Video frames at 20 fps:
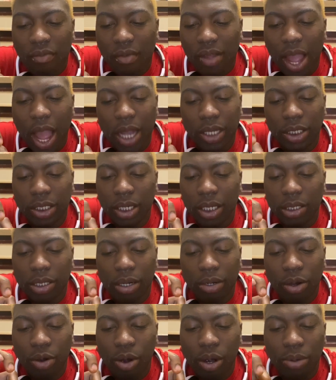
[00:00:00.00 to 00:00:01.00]
I see this
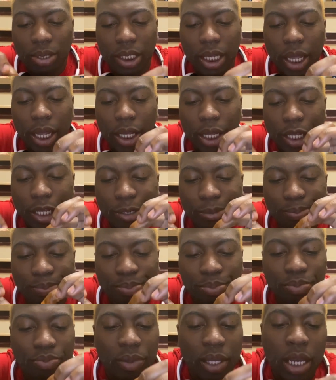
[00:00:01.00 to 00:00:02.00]
on the phone. What are you
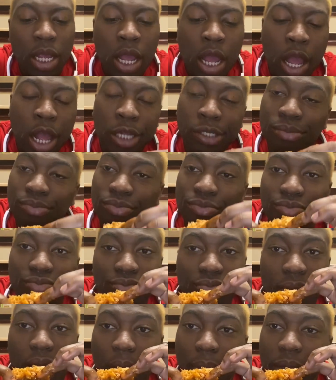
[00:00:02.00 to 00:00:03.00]

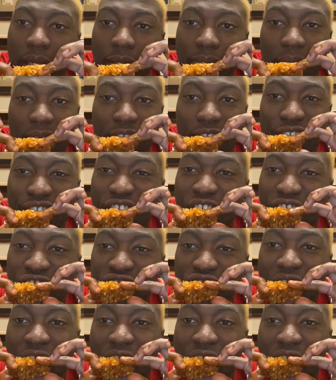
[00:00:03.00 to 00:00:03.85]
eating? I'm eating my success.